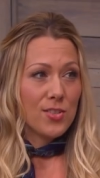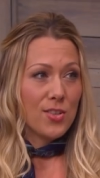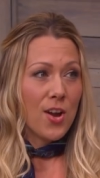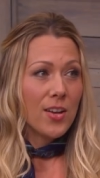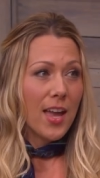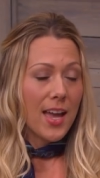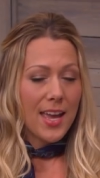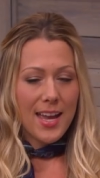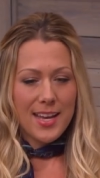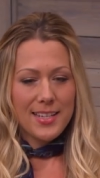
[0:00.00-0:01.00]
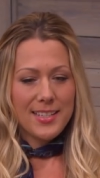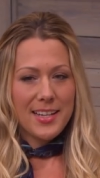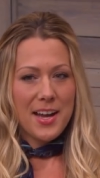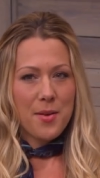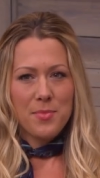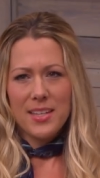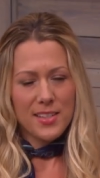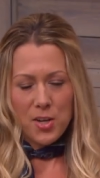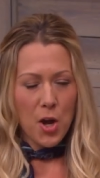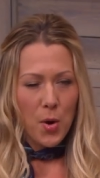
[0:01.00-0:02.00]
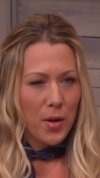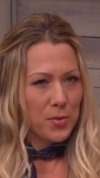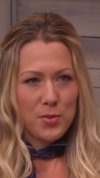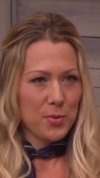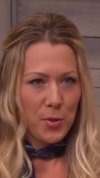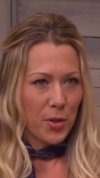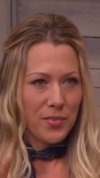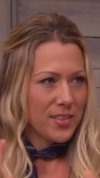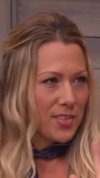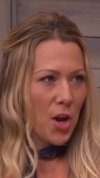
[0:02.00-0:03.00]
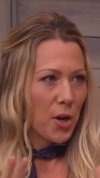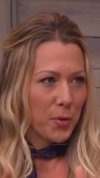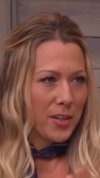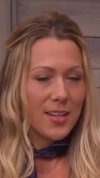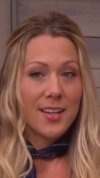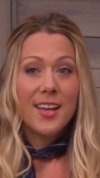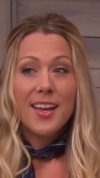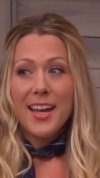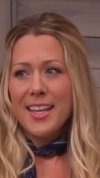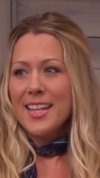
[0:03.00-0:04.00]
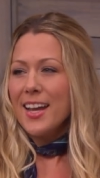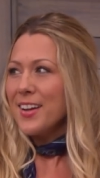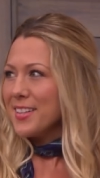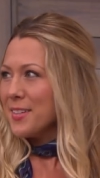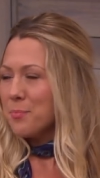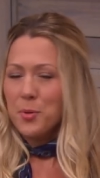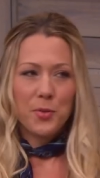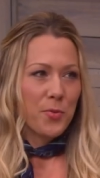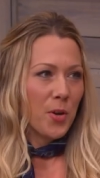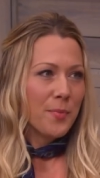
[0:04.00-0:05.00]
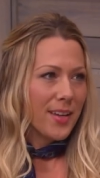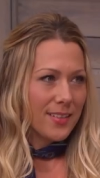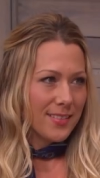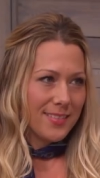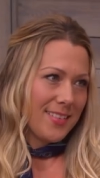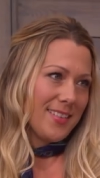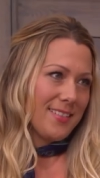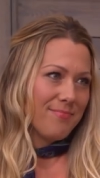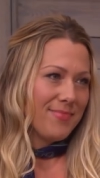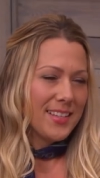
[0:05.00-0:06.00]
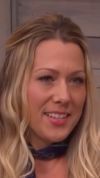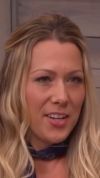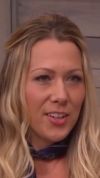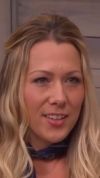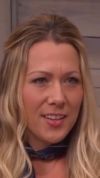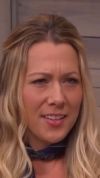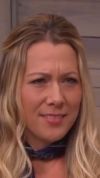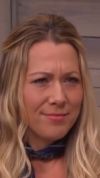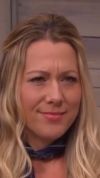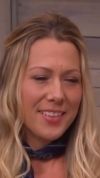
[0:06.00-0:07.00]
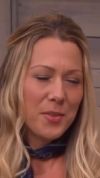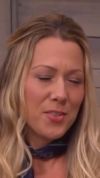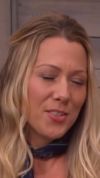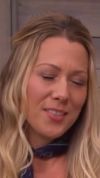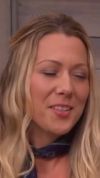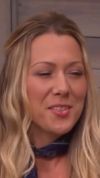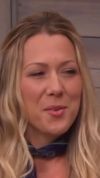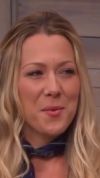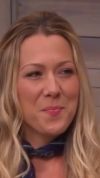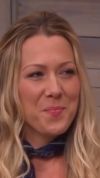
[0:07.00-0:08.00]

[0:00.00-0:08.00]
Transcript: the song yet. And um, they said no, I was too nervous and awkward. And, and then I got to perform it uh, this year. On, so great. It was just, it's cool.